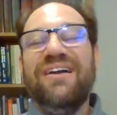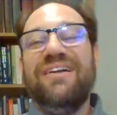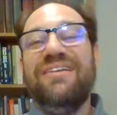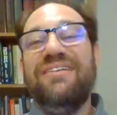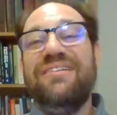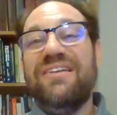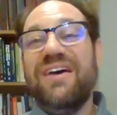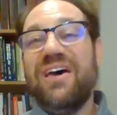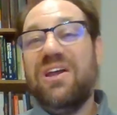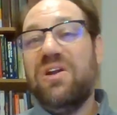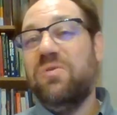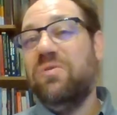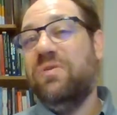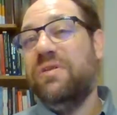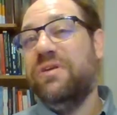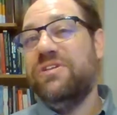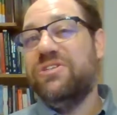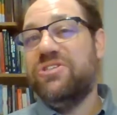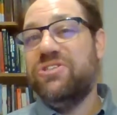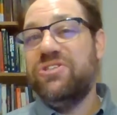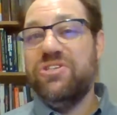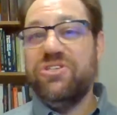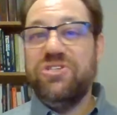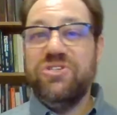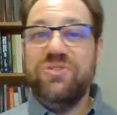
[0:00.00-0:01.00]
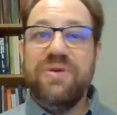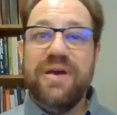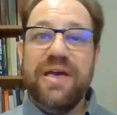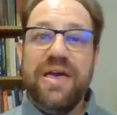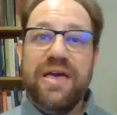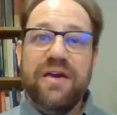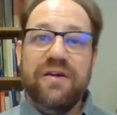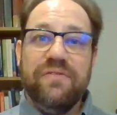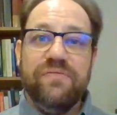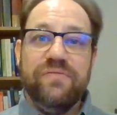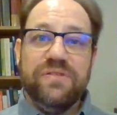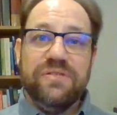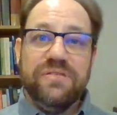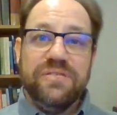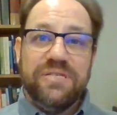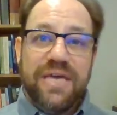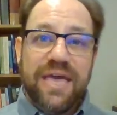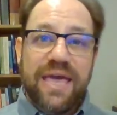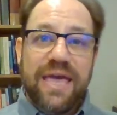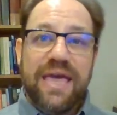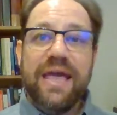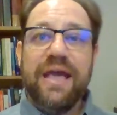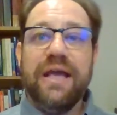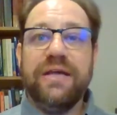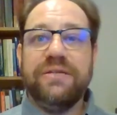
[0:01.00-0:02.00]
not only should you have
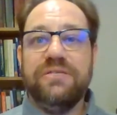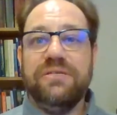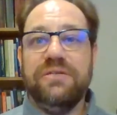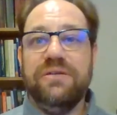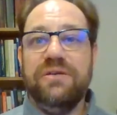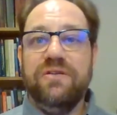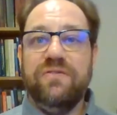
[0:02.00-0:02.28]
tax